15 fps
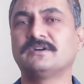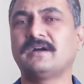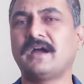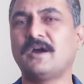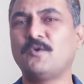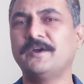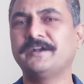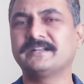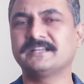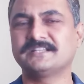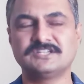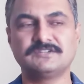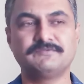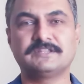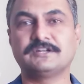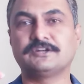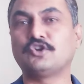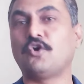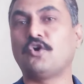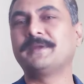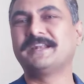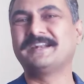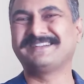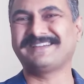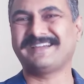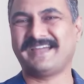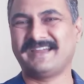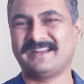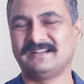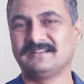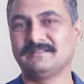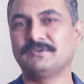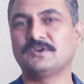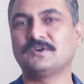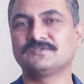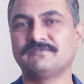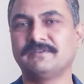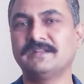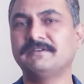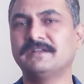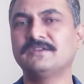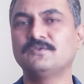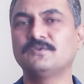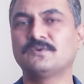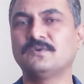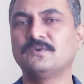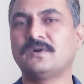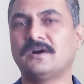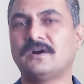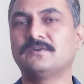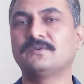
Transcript: avoid touching with the dominant hand, because whenever you go